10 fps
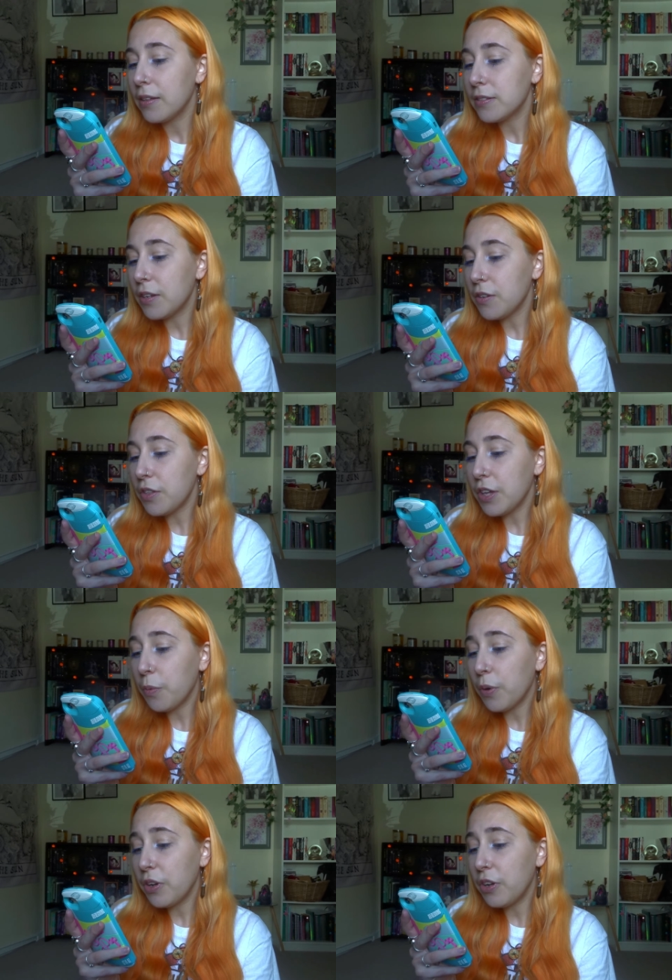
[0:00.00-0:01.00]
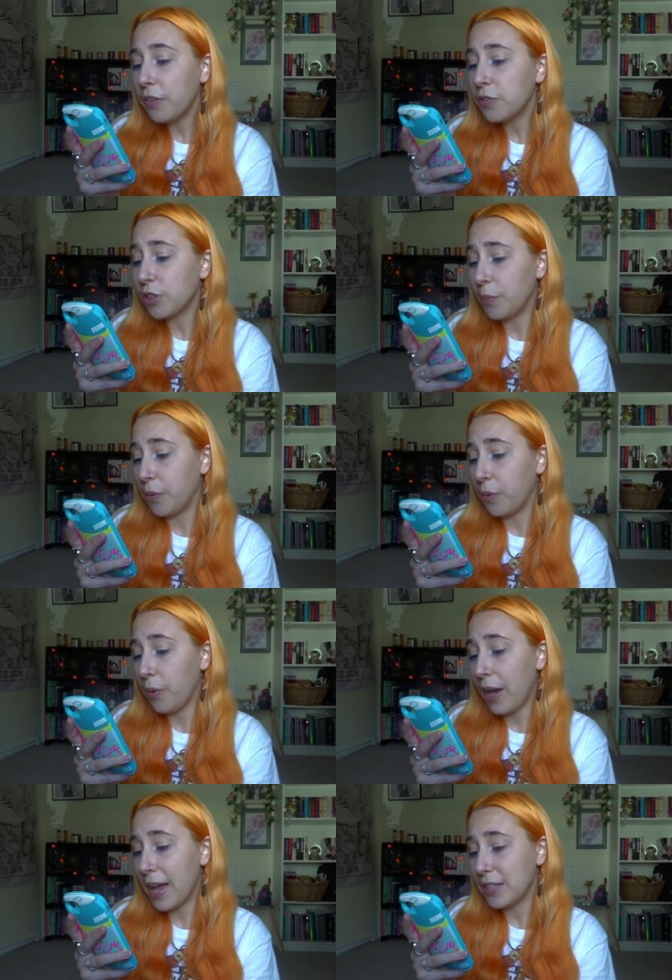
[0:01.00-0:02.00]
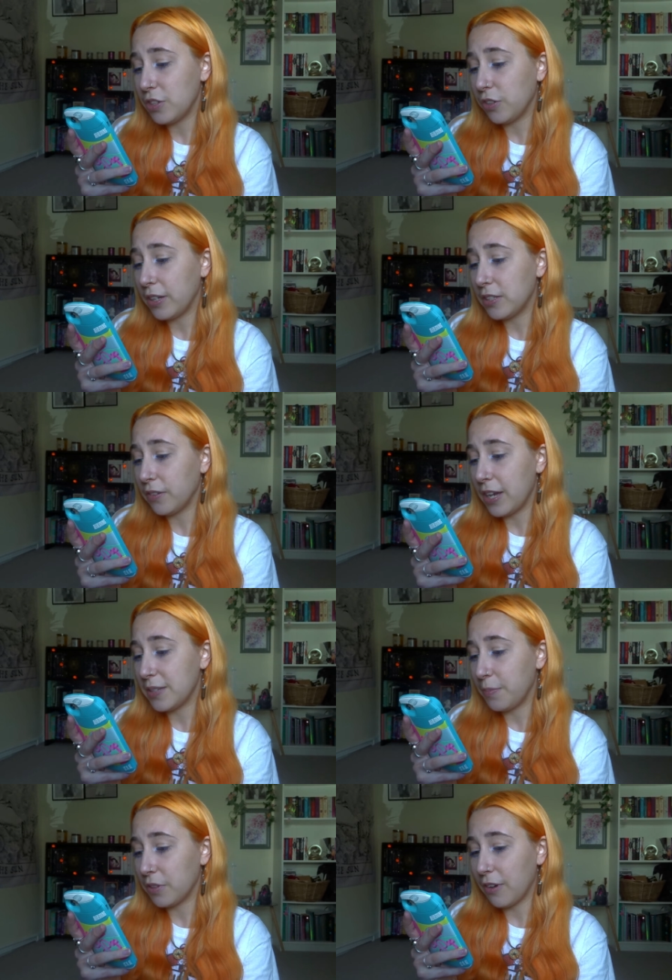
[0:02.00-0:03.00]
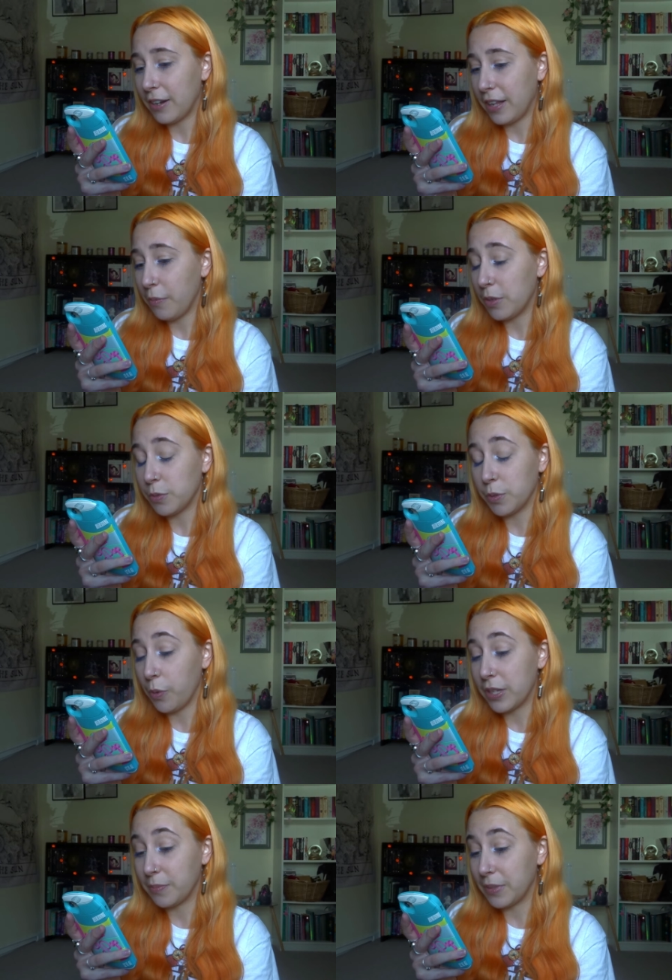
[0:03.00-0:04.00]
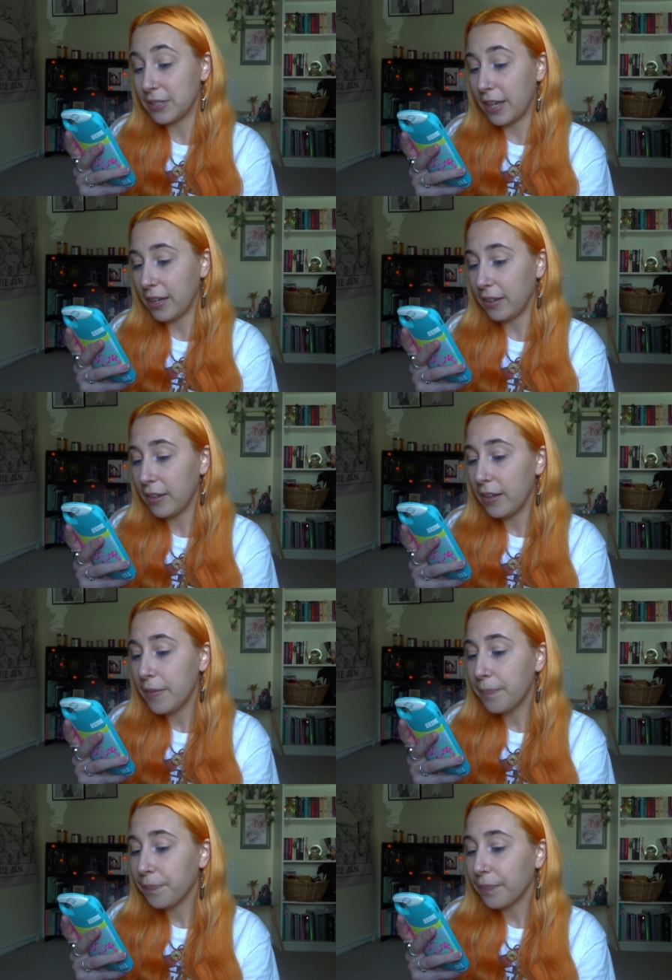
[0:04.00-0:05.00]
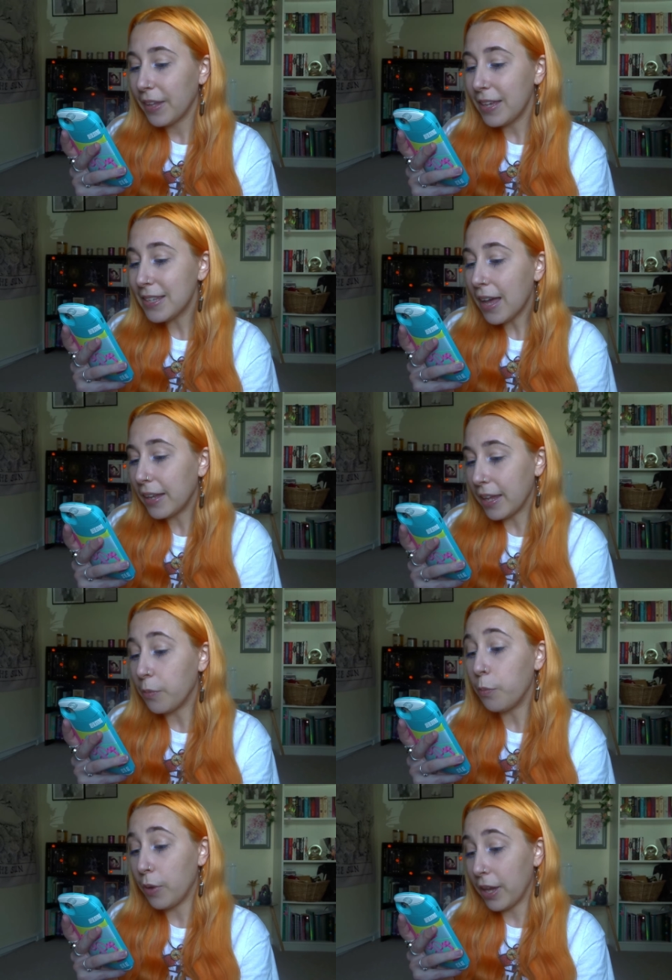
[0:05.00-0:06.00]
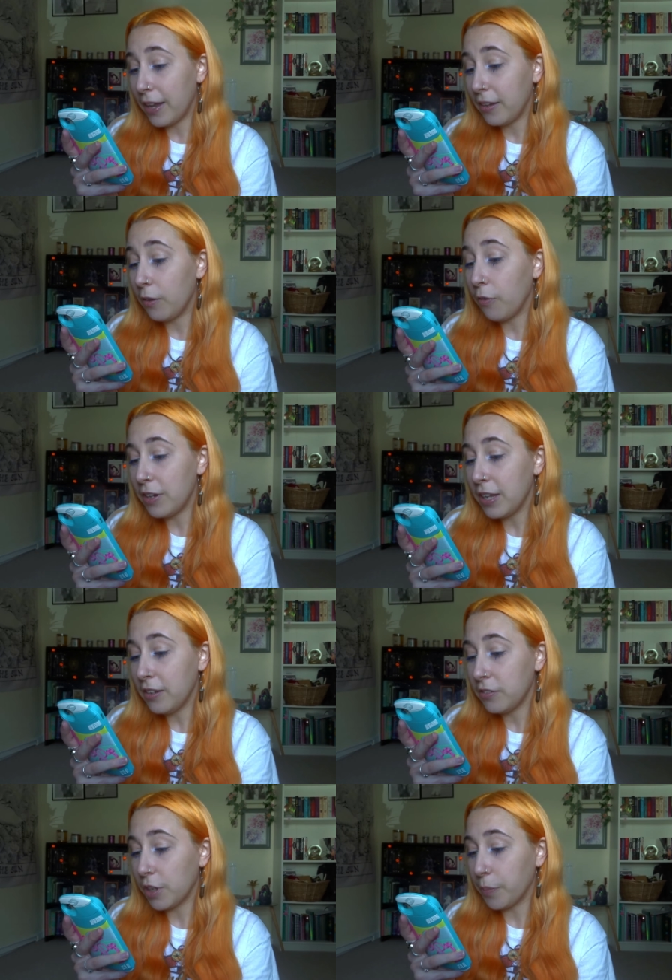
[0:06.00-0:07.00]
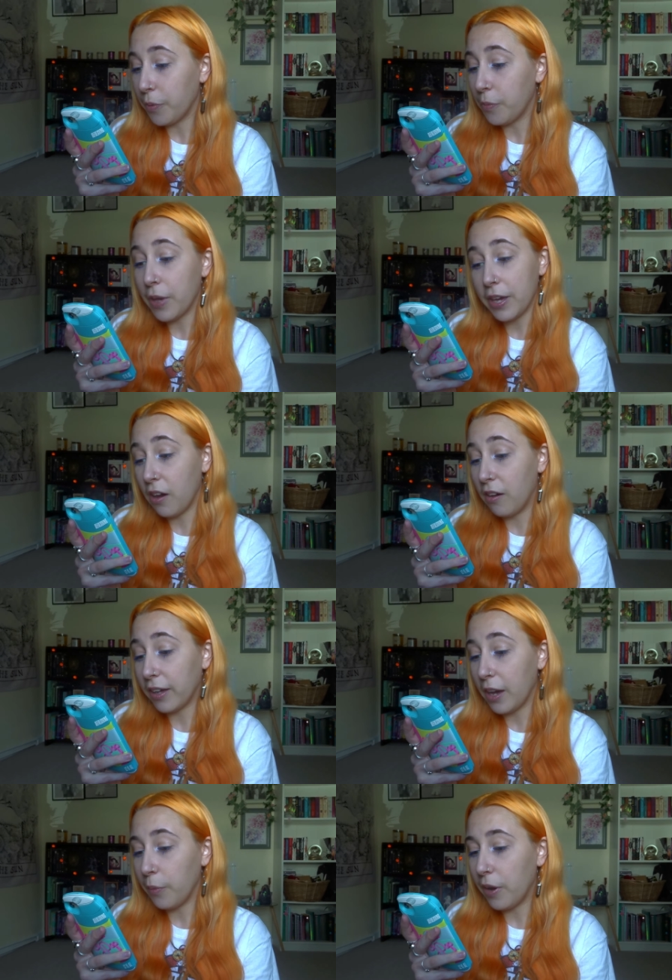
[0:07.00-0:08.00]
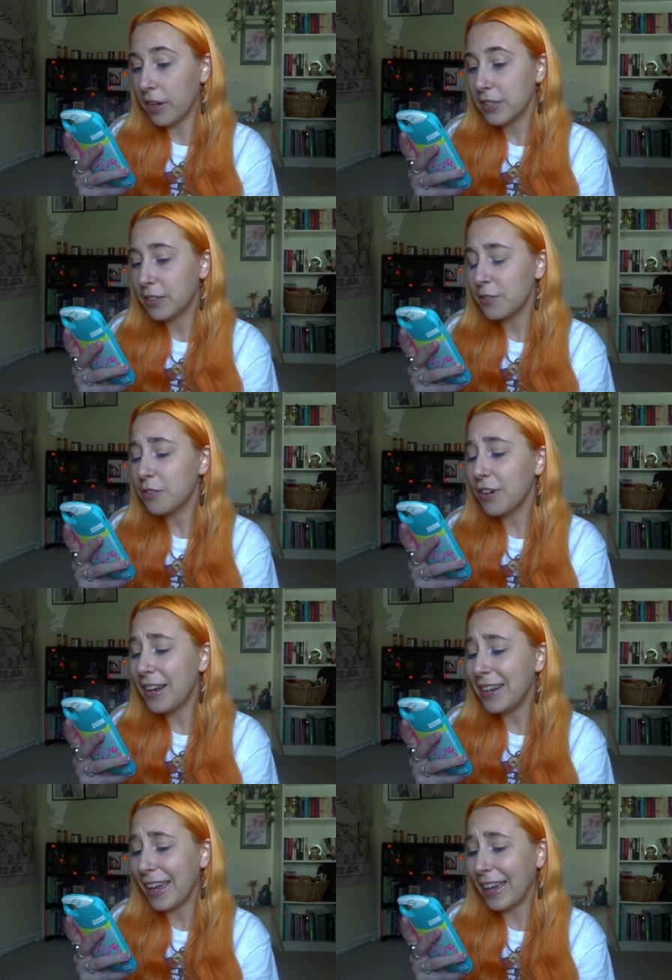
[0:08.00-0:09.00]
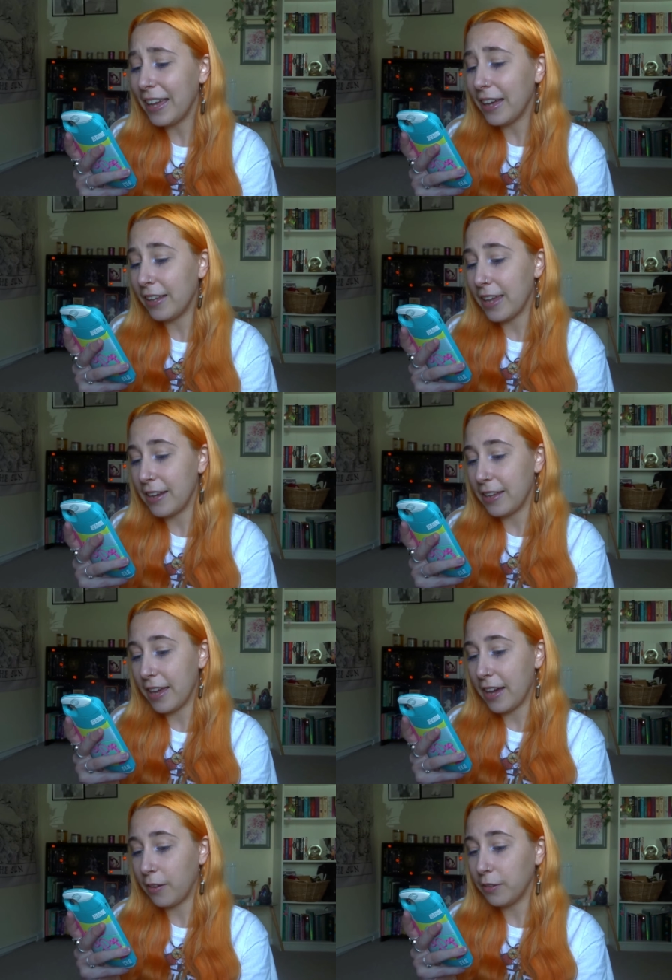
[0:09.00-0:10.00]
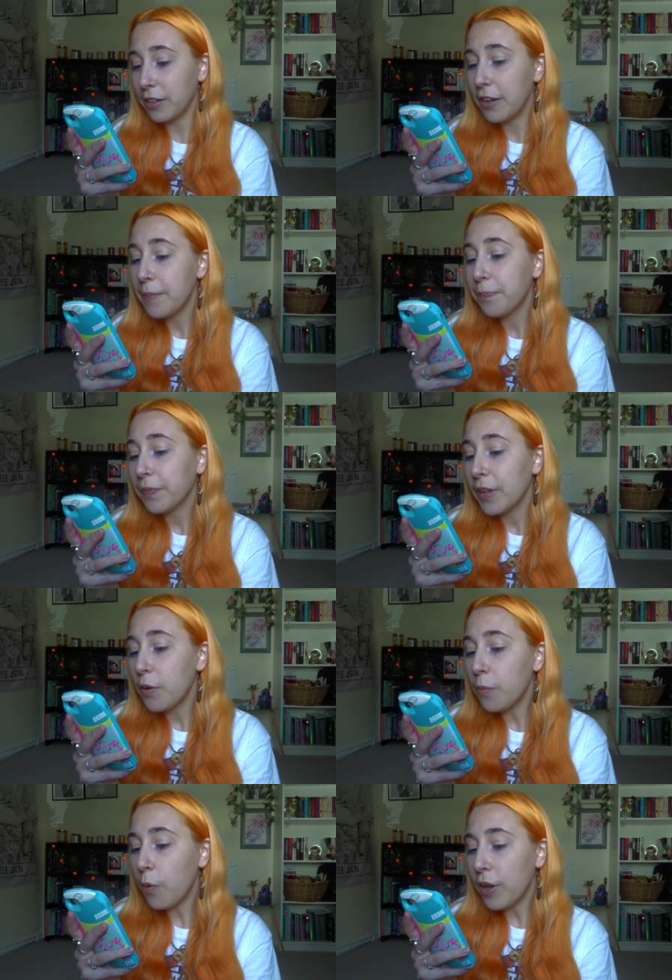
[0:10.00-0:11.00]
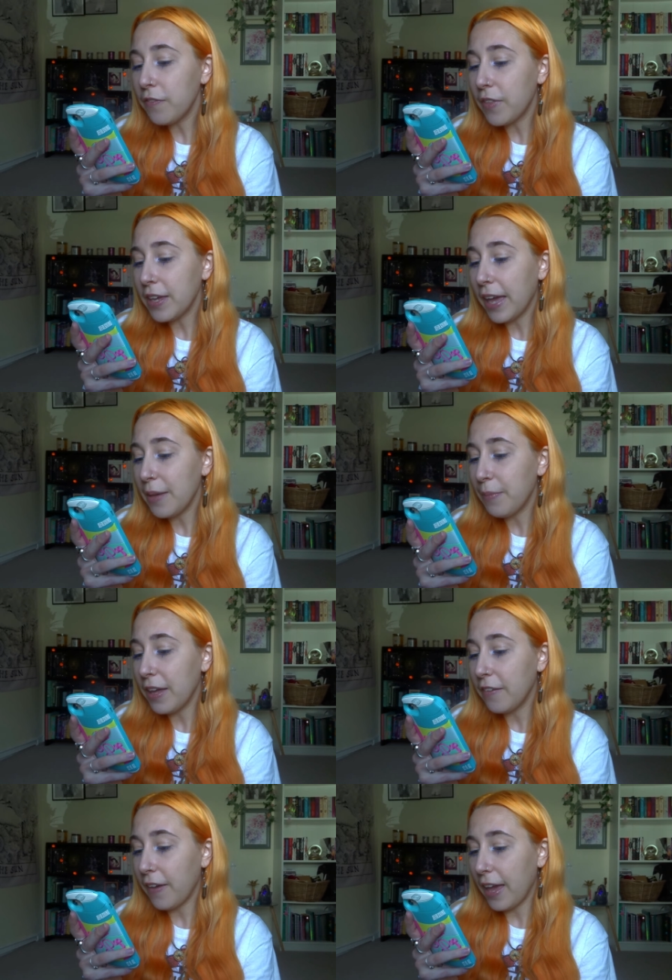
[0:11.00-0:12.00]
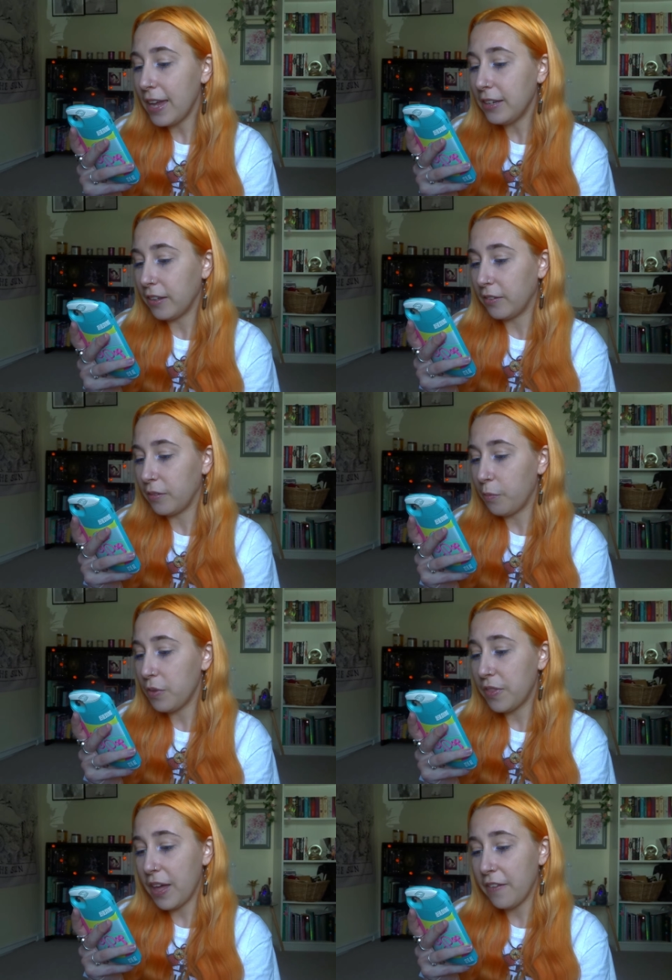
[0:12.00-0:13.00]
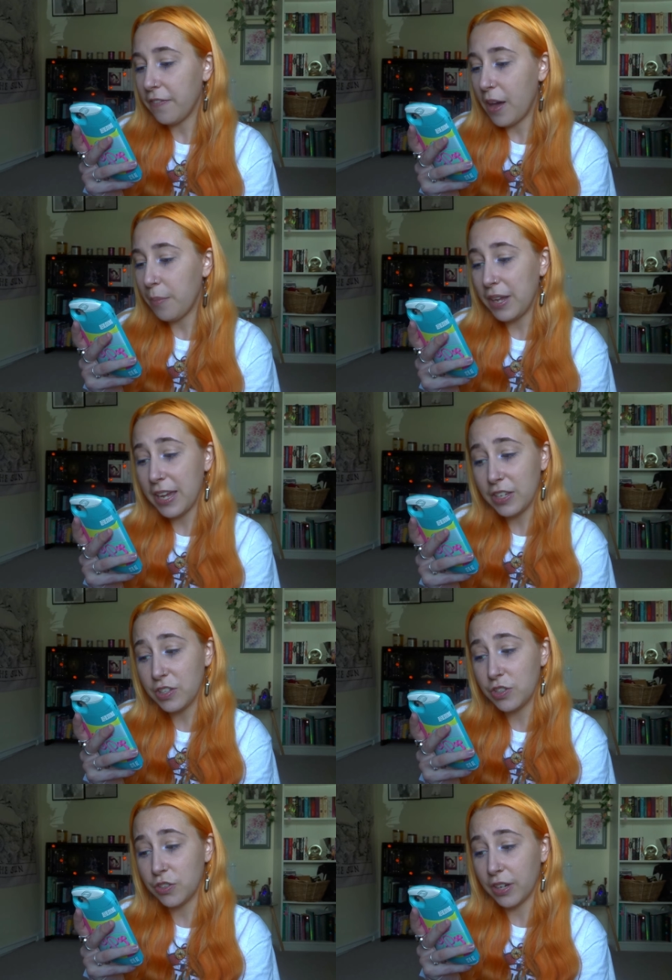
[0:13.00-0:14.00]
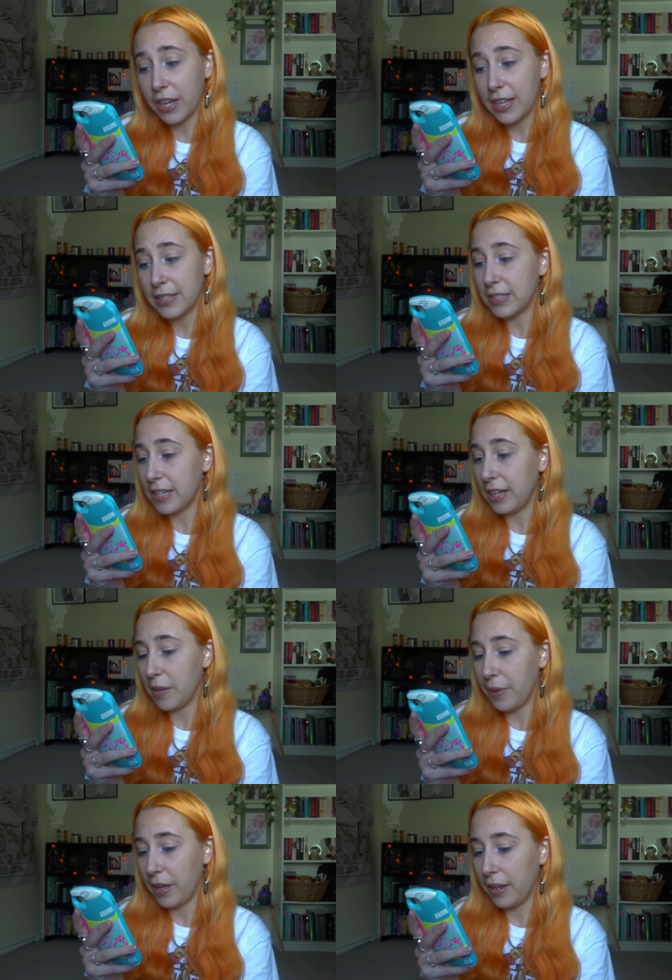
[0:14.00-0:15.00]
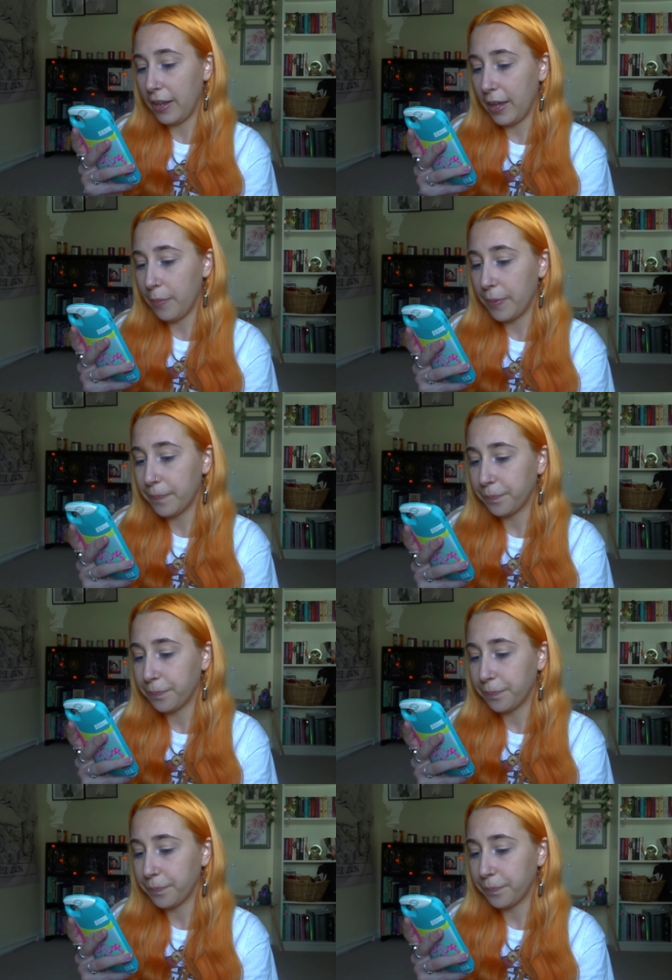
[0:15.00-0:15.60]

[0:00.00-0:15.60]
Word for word: Don't you think we're in enough trouble? Hetty tried to reason with Granny, which was always a mistake. Exactly, we're in already in trouble. It can't get worse. Granny, Alina yelled. What if they came here for Aiden? With their family history, Delia bit her lip.